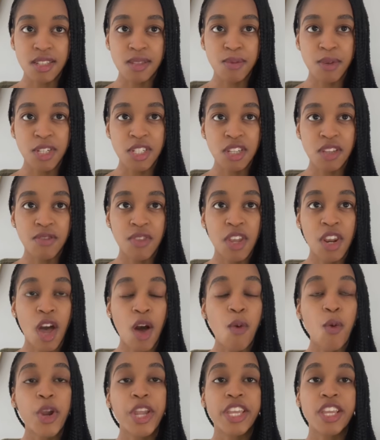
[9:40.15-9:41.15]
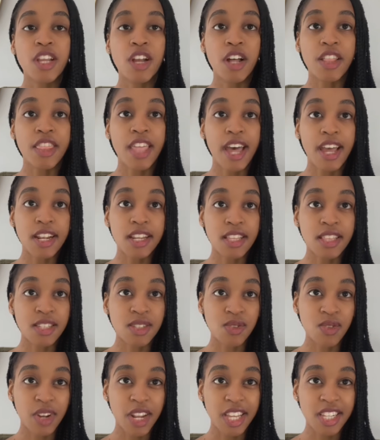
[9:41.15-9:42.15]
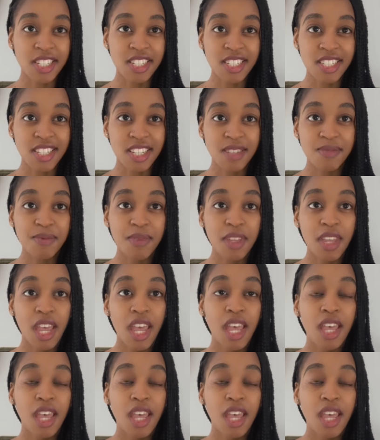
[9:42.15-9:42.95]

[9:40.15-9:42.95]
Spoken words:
especially if they're not working on that in this relationship,